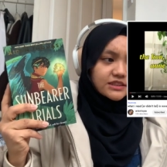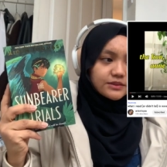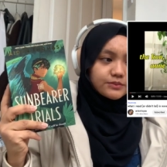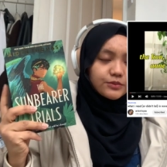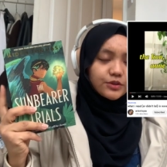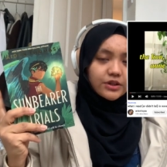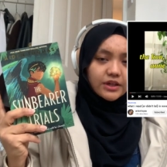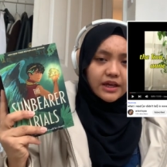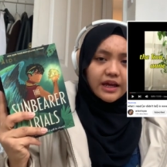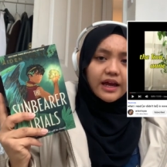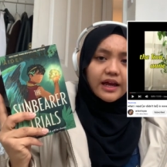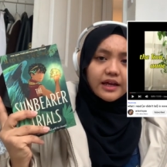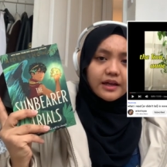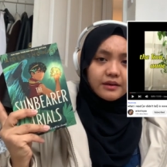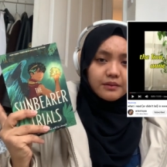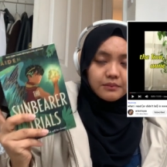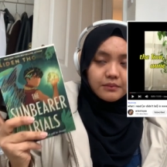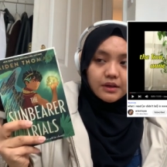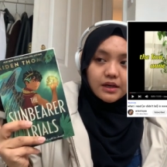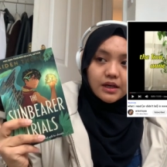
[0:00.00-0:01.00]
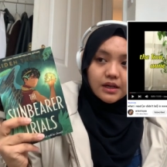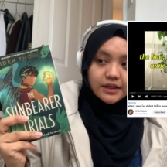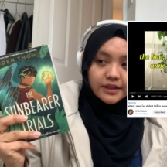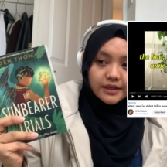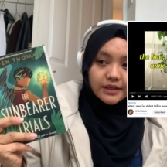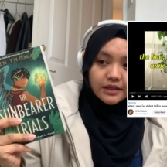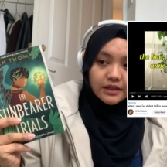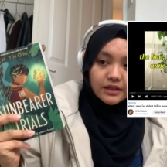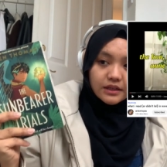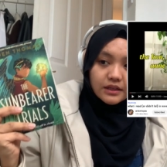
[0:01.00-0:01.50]
book in my
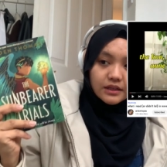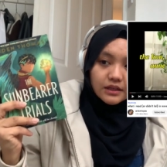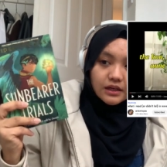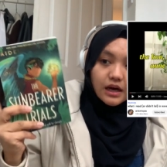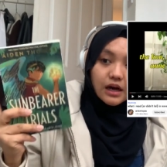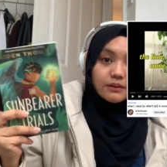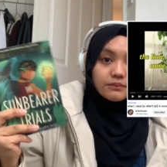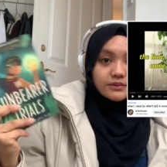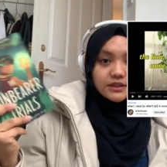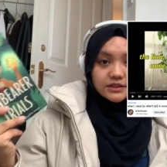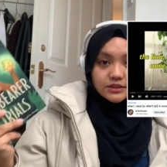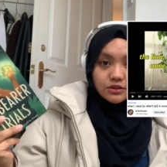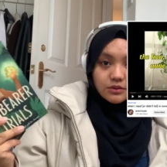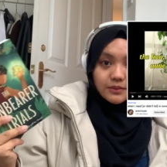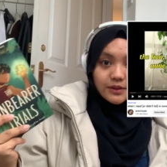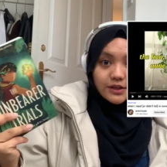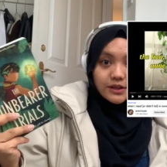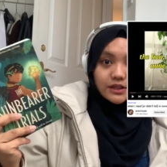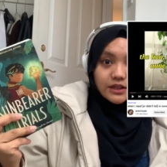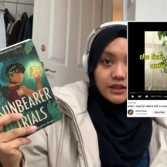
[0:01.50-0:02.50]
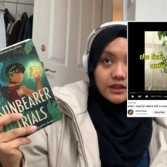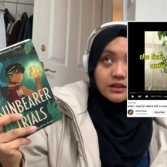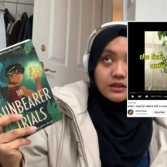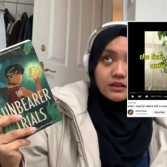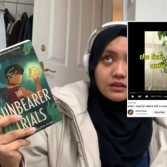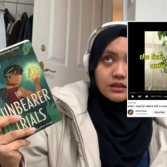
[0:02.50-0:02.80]
updates on my